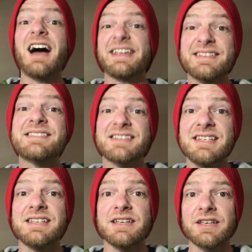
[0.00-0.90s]
I
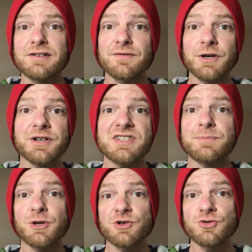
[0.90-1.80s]
see in very
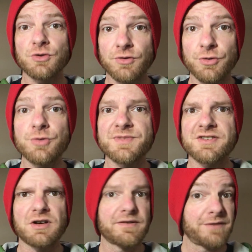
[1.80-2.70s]
spiritual
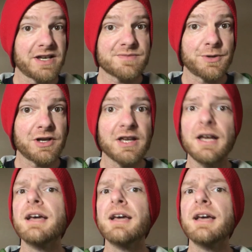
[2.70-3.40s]
groups on Facebook